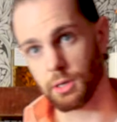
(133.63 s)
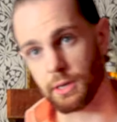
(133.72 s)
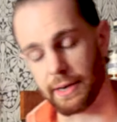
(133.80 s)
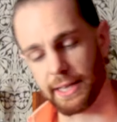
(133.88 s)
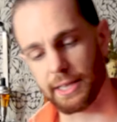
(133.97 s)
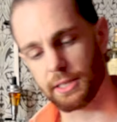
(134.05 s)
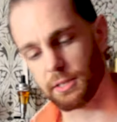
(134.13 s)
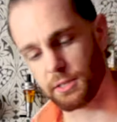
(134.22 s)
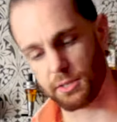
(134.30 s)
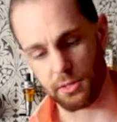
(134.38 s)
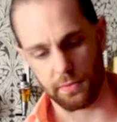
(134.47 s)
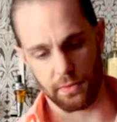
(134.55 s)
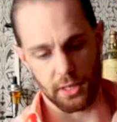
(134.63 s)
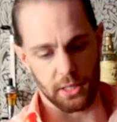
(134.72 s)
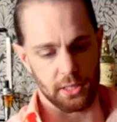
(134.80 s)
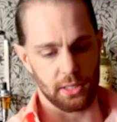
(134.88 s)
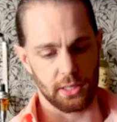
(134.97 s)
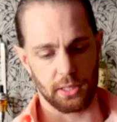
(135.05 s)
I like to serve
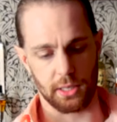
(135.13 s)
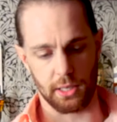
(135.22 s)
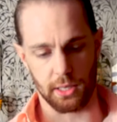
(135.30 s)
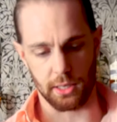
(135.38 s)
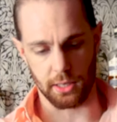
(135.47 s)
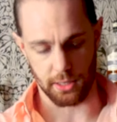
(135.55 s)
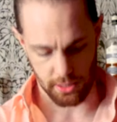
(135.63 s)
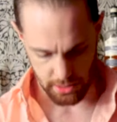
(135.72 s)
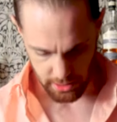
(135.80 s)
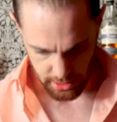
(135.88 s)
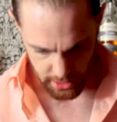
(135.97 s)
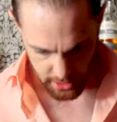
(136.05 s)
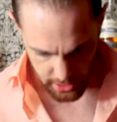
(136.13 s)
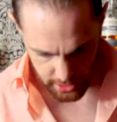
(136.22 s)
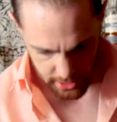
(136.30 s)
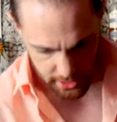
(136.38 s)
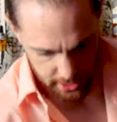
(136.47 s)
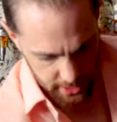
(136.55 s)
this in
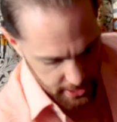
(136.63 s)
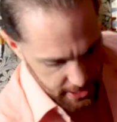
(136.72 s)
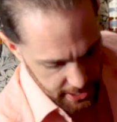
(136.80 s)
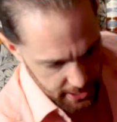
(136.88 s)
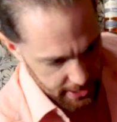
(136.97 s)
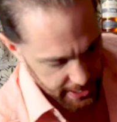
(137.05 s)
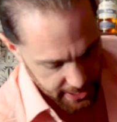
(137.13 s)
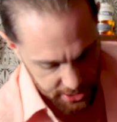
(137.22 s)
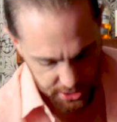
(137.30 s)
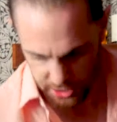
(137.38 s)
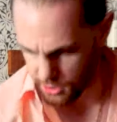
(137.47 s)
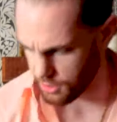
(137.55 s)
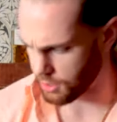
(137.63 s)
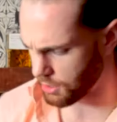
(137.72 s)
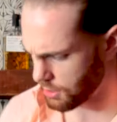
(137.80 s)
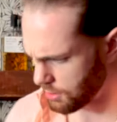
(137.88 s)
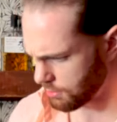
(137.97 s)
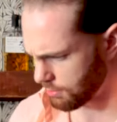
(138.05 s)
an etched
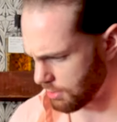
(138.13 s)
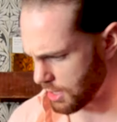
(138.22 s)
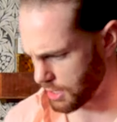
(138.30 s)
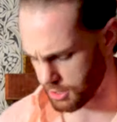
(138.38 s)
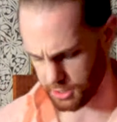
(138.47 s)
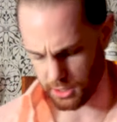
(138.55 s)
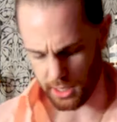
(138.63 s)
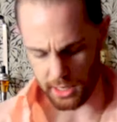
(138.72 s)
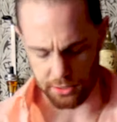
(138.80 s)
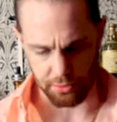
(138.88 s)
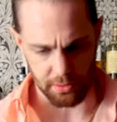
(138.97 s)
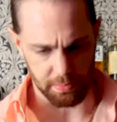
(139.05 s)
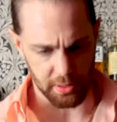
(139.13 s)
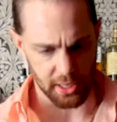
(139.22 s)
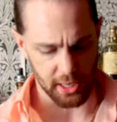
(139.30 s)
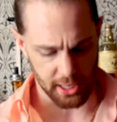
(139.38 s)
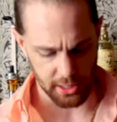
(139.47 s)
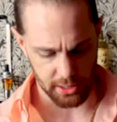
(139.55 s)
rocks glass with a
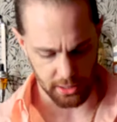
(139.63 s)
big ice